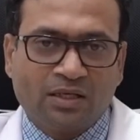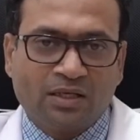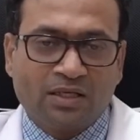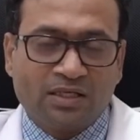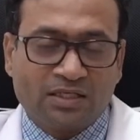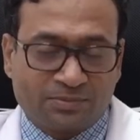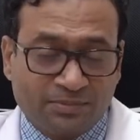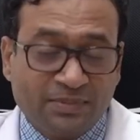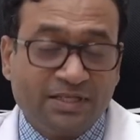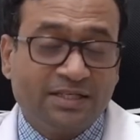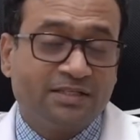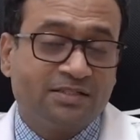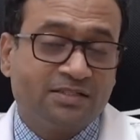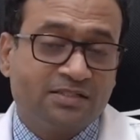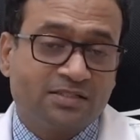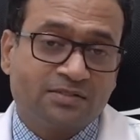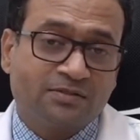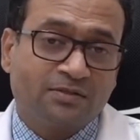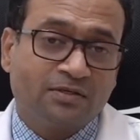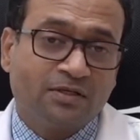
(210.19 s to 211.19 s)
It
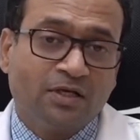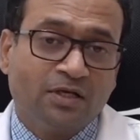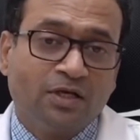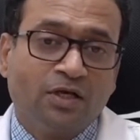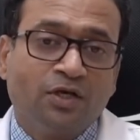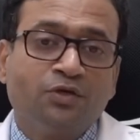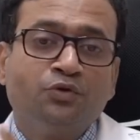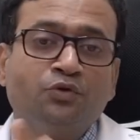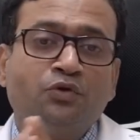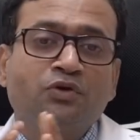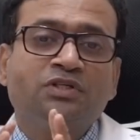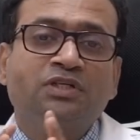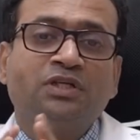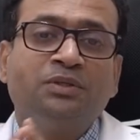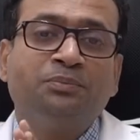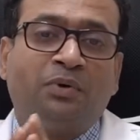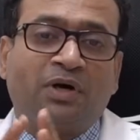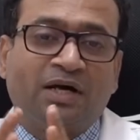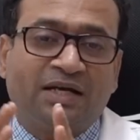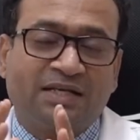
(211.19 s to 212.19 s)
means usually
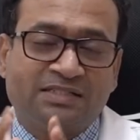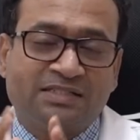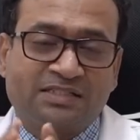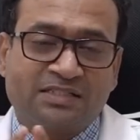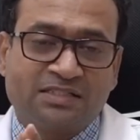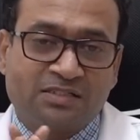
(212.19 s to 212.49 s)
Parkinson's